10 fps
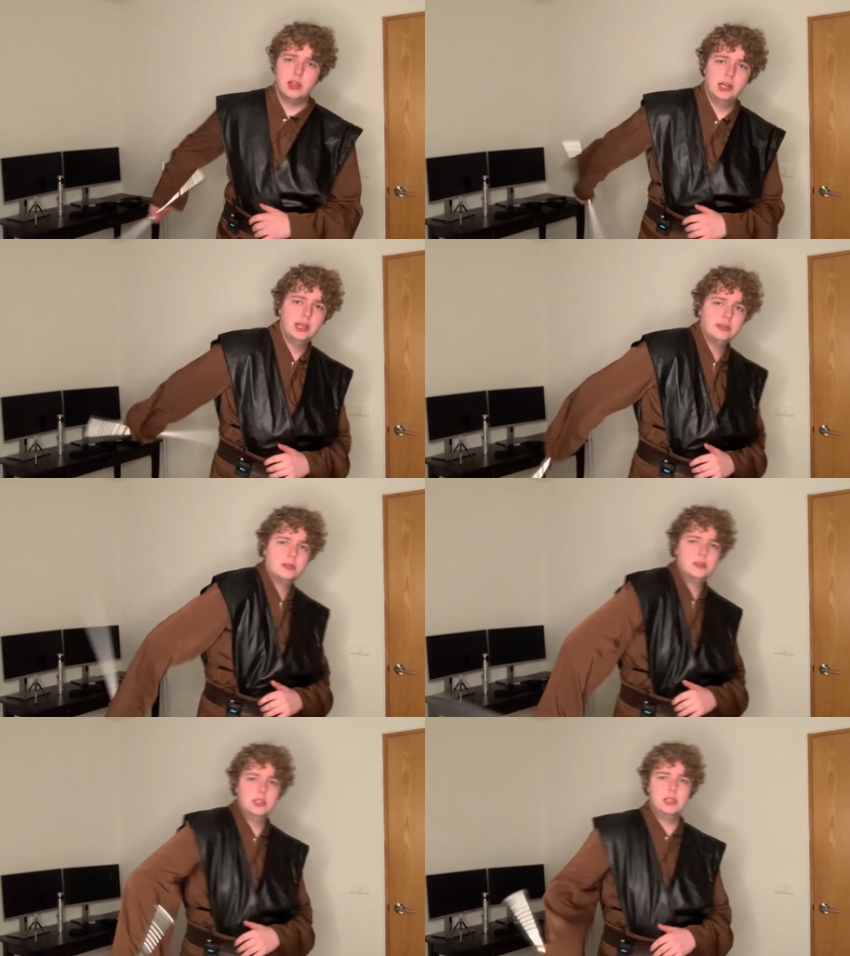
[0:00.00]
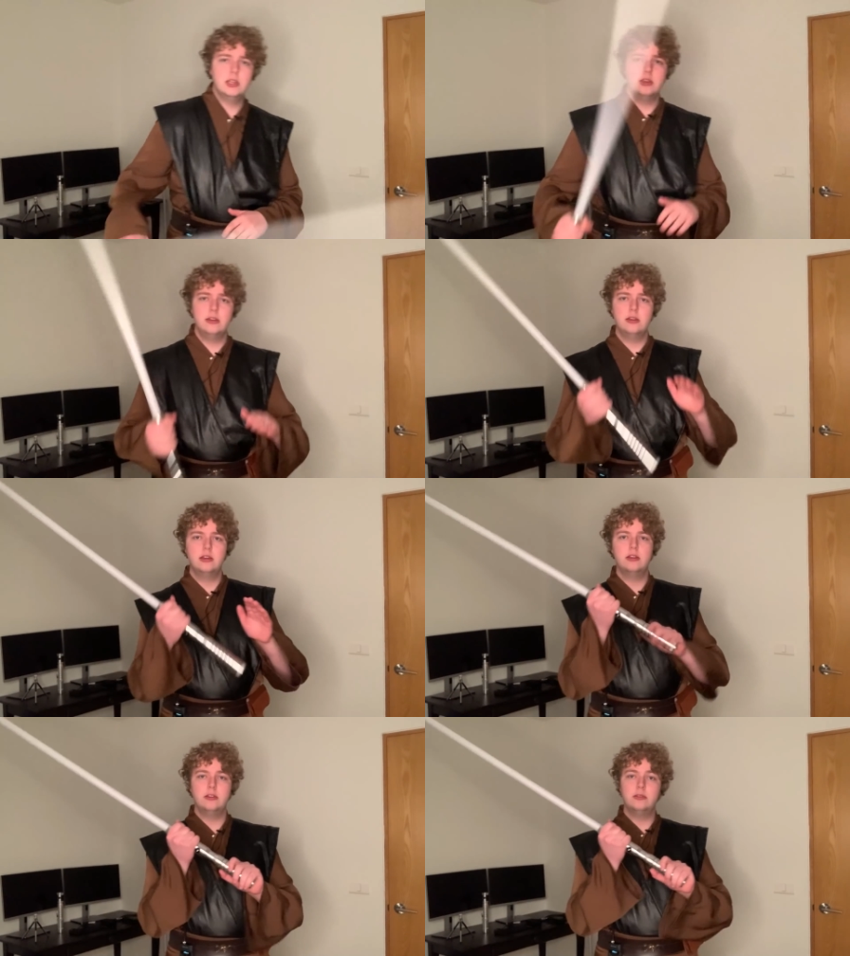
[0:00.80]
I let the
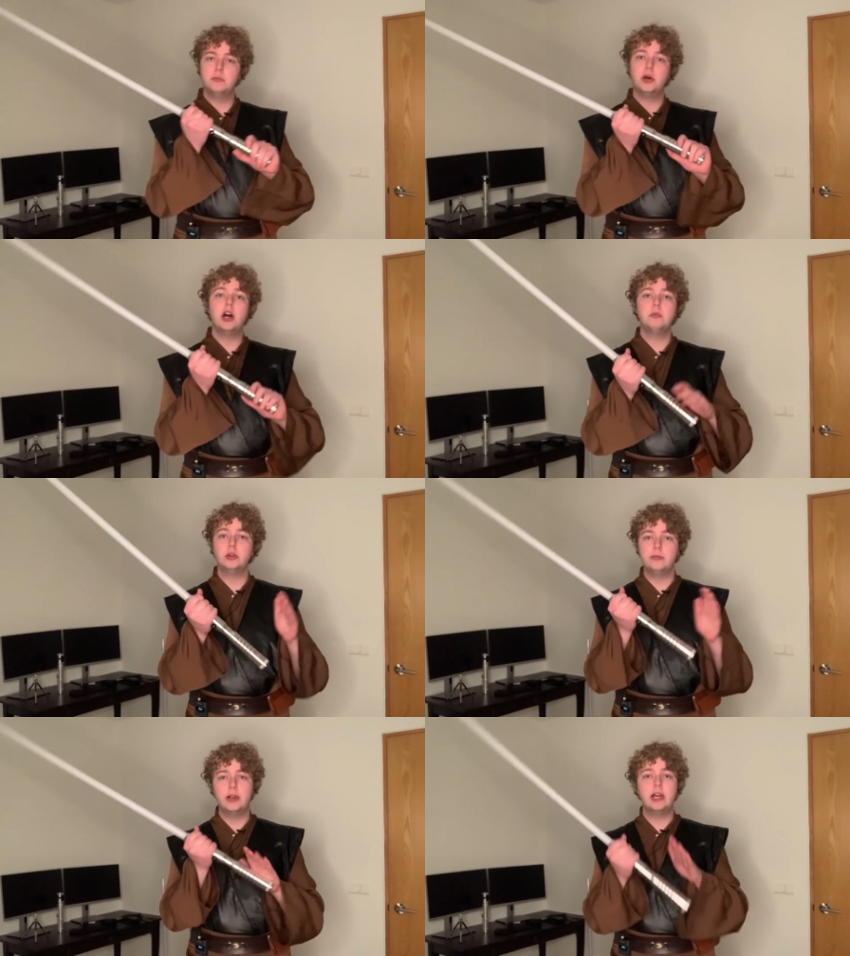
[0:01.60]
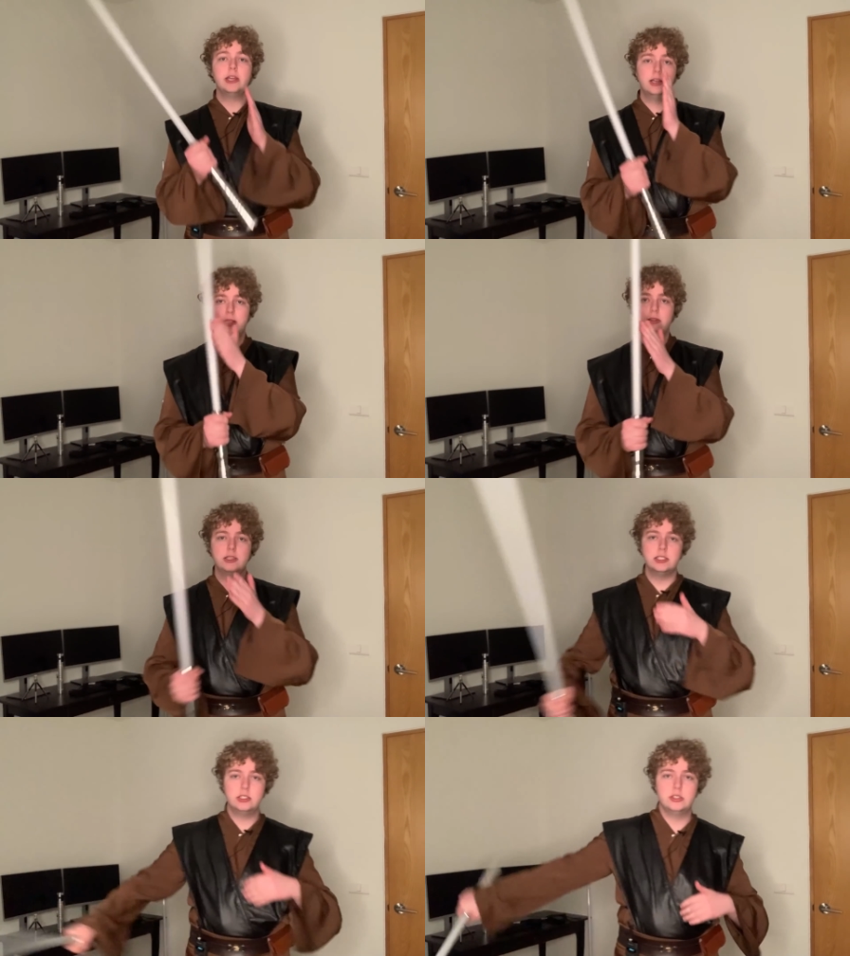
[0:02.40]
pommel fly and let
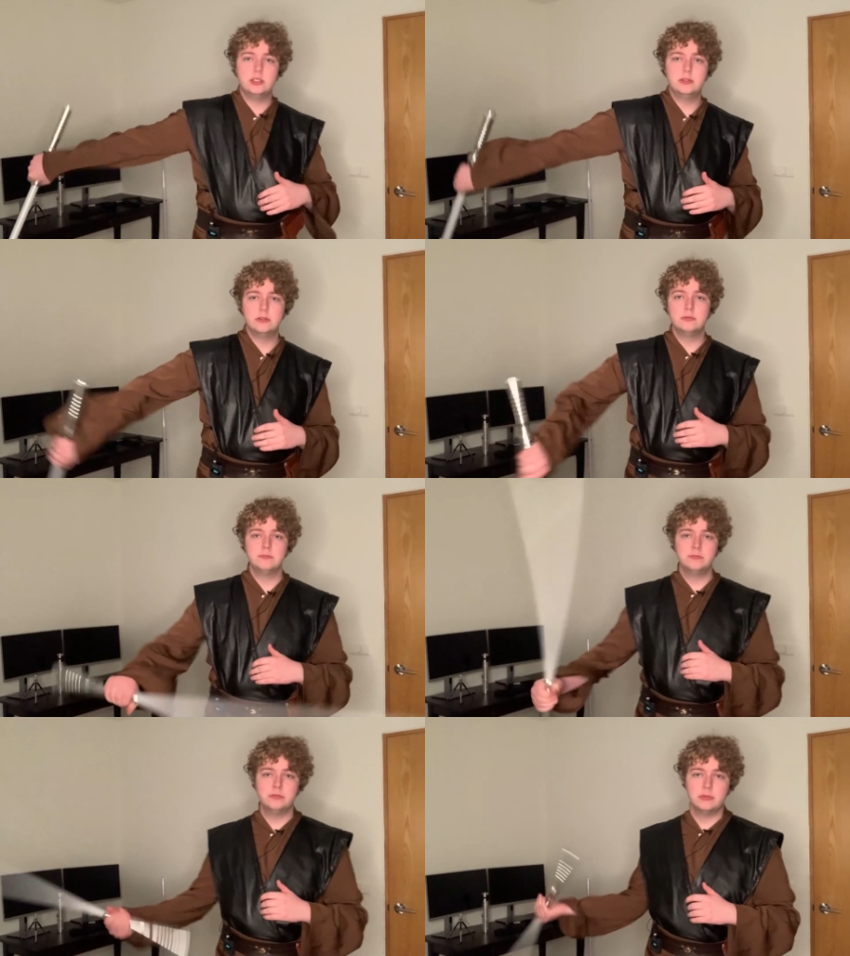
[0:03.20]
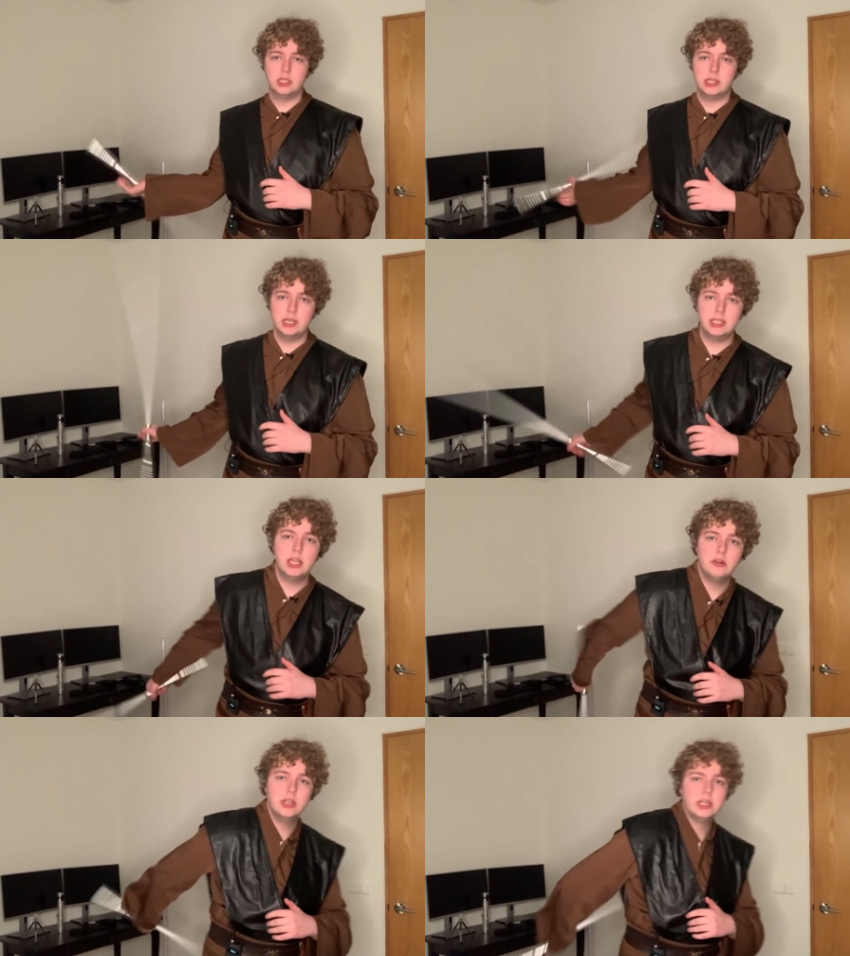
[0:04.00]
this I kind of
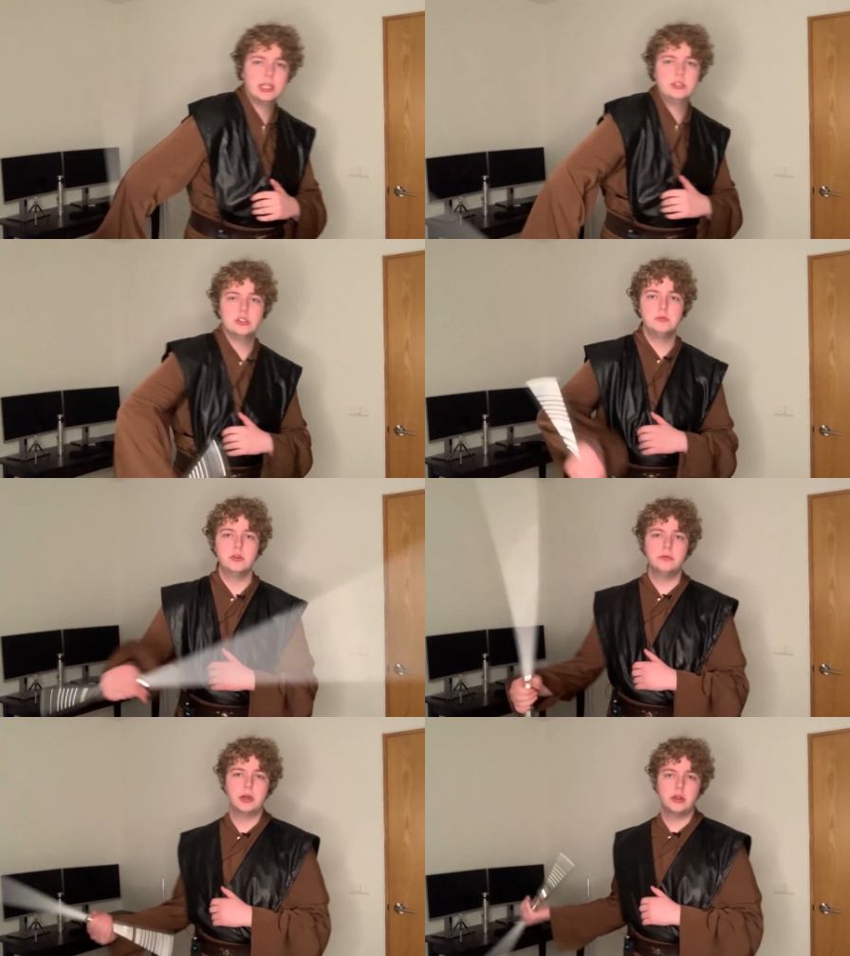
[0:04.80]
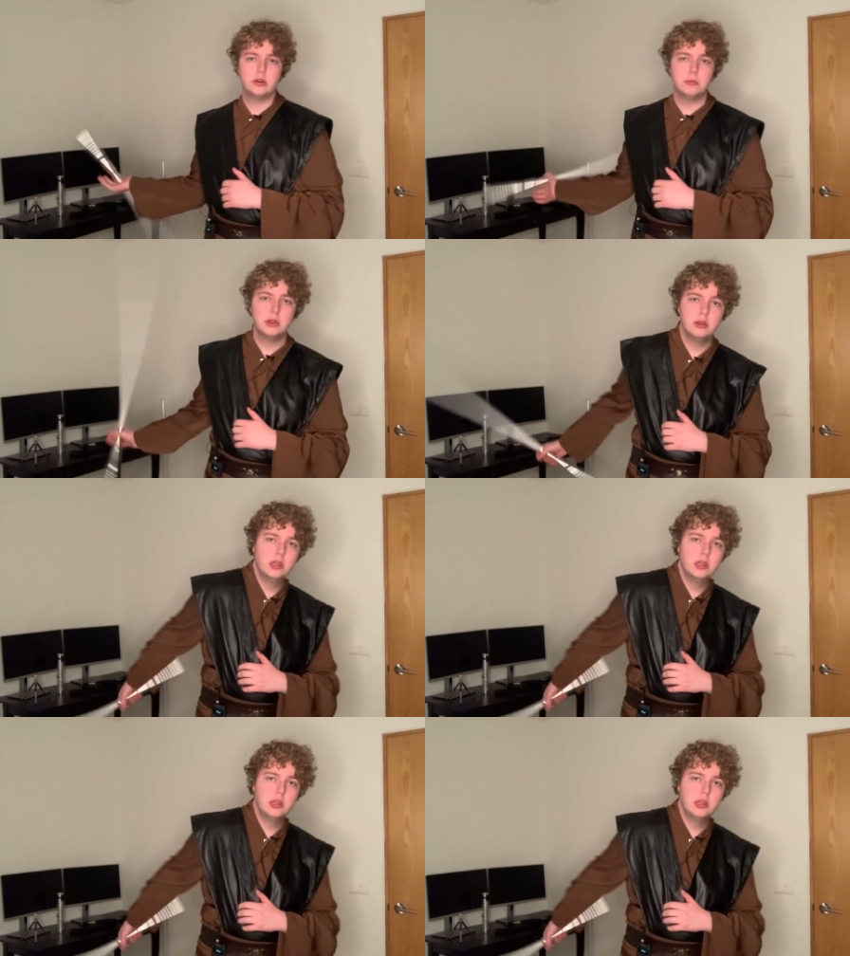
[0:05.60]
carry it and just move my arm.